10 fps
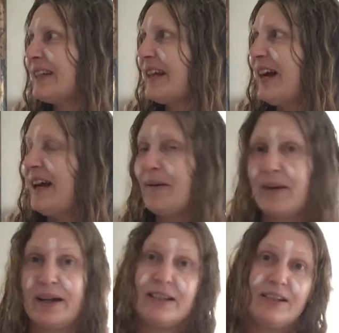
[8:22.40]

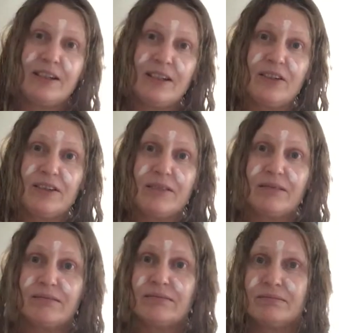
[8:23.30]
I just,
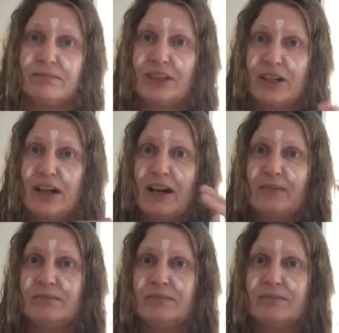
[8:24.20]
you know, I